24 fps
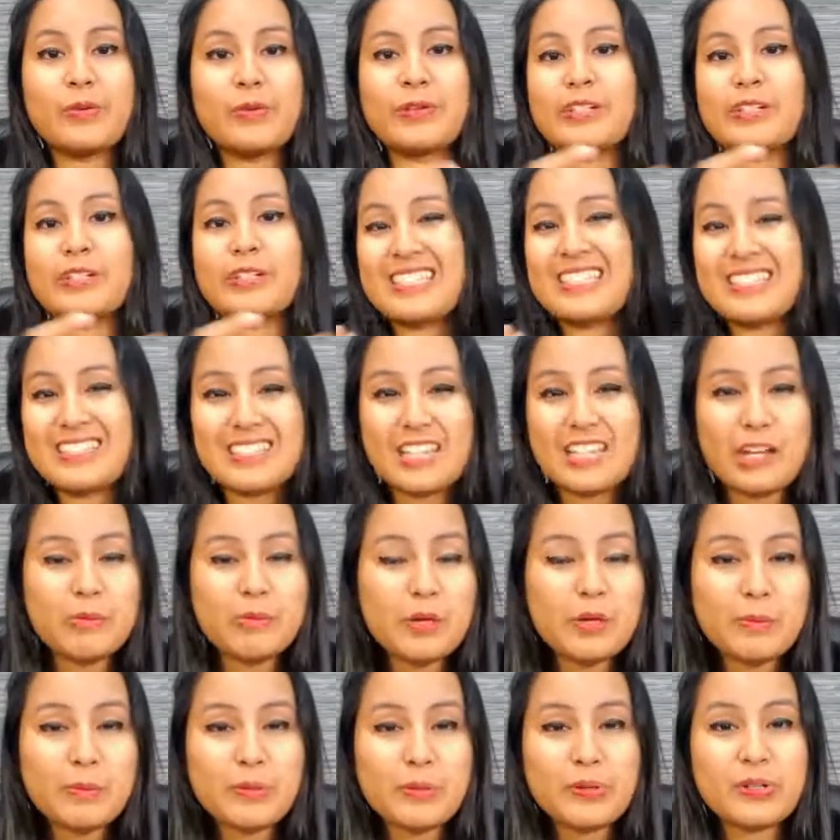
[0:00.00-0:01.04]
or it's inside
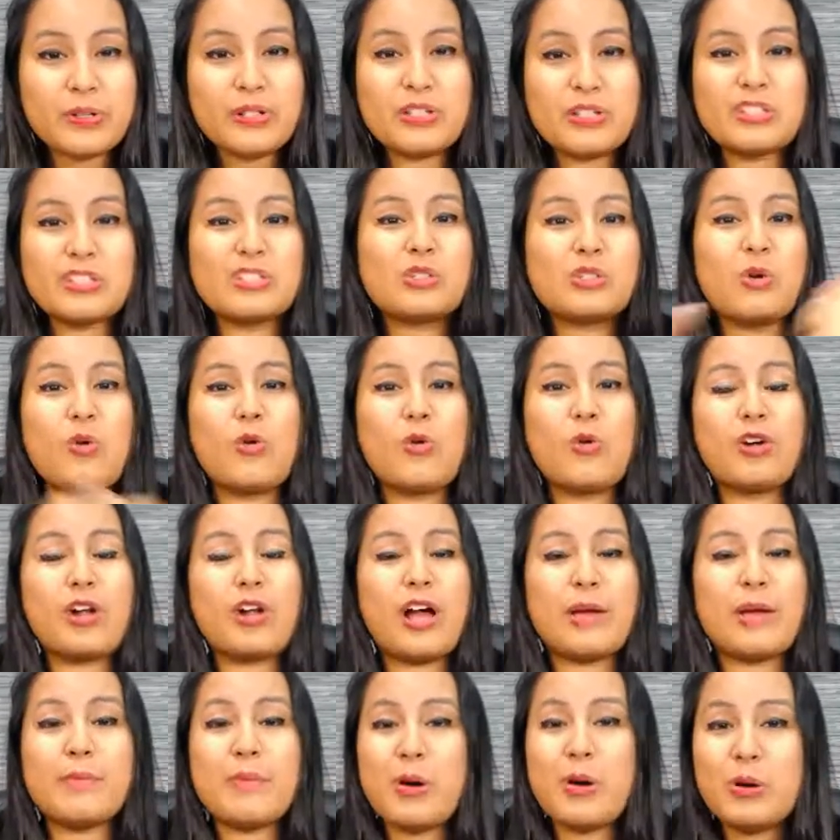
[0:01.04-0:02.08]
my purse or
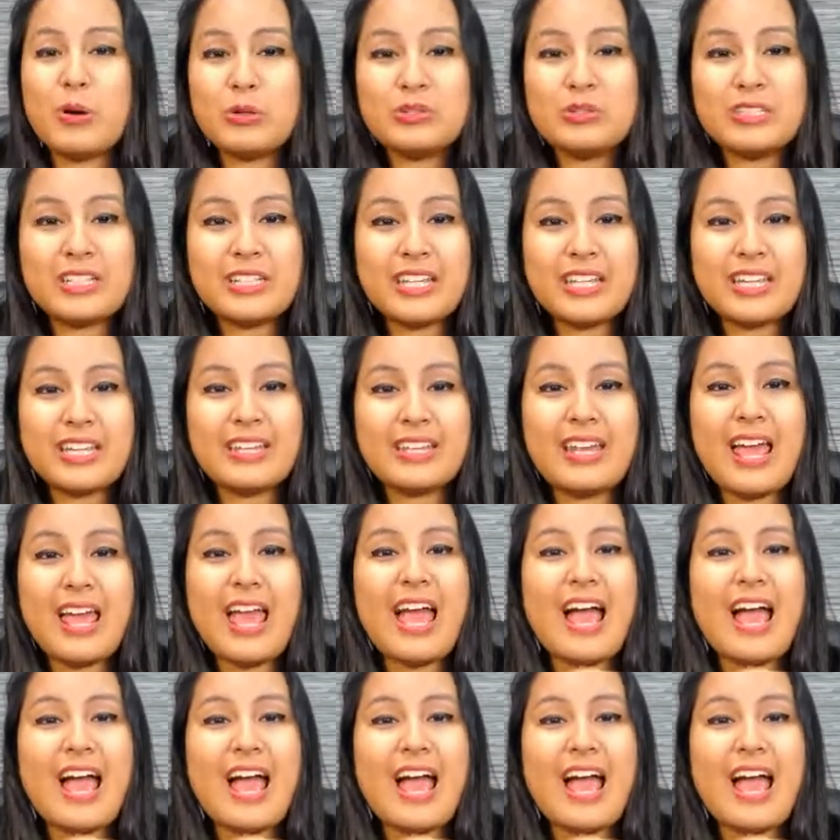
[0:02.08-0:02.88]
I'm holding it.